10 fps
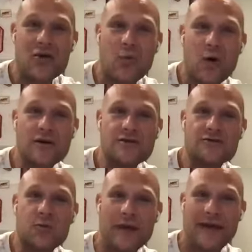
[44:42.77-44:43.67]
Was
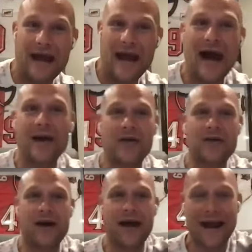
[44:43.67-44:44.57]
we hired
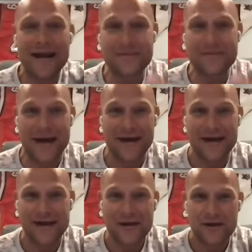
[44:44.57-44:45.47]
a handyman
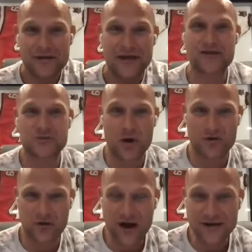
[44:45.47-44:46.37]
that just worked
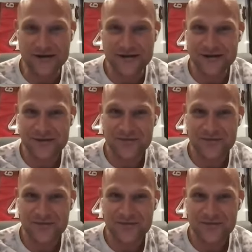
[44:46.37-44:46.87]
for us,